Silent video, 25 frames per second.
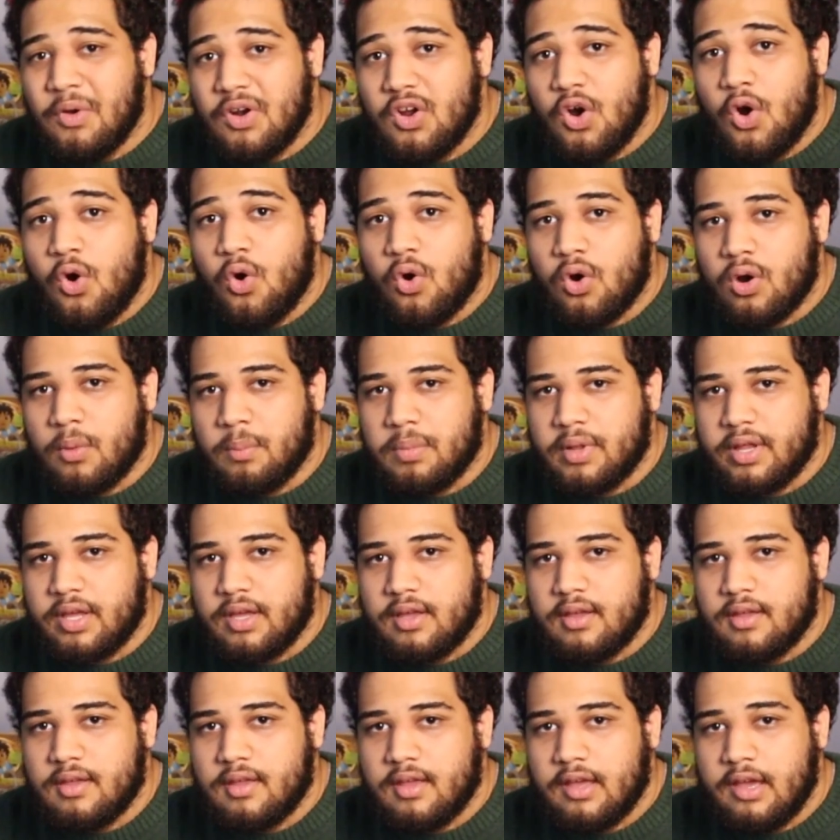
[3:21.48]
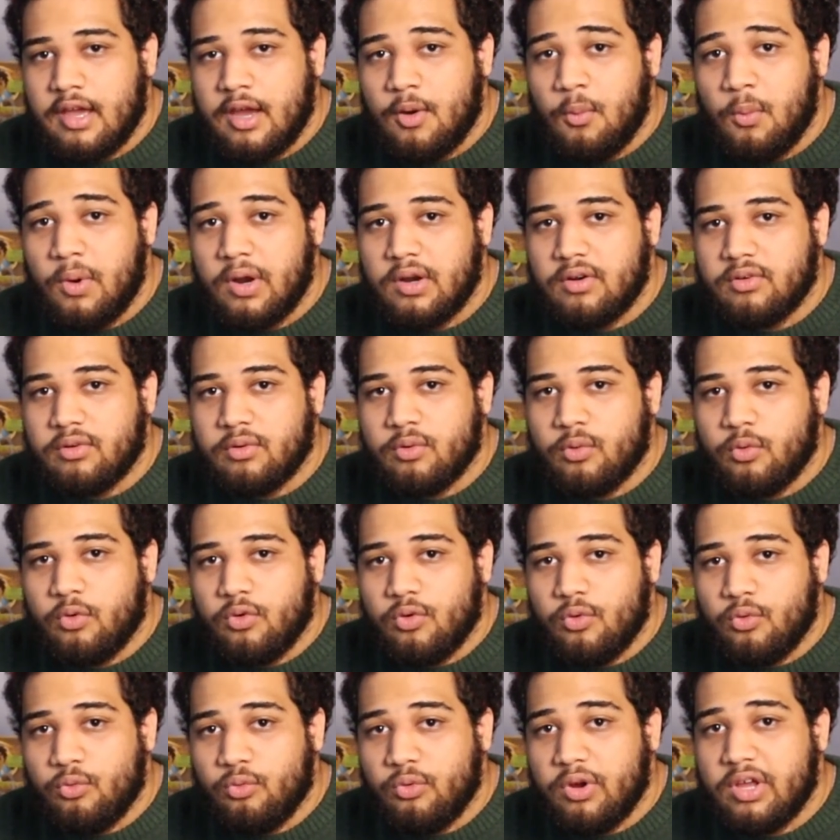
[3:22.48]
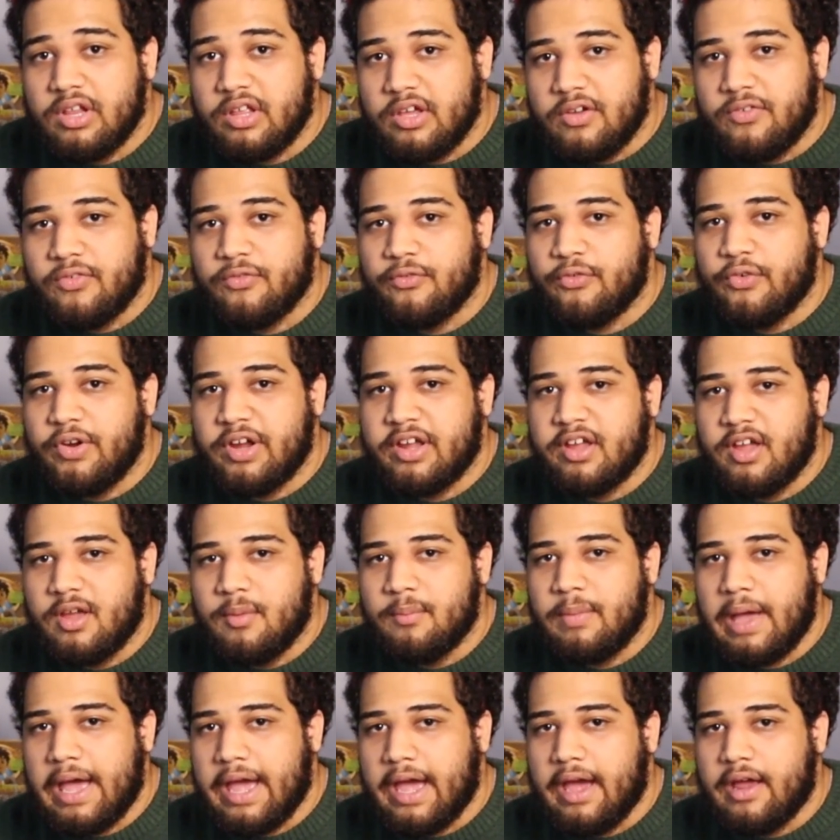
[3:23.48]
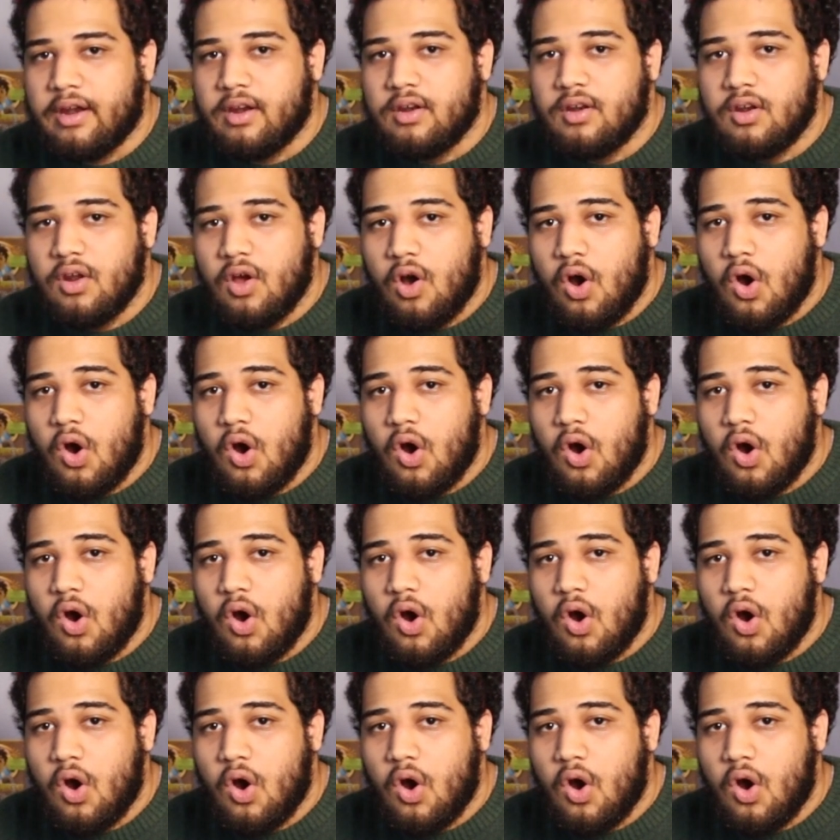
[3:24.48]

went horribly. It went really freaking bad.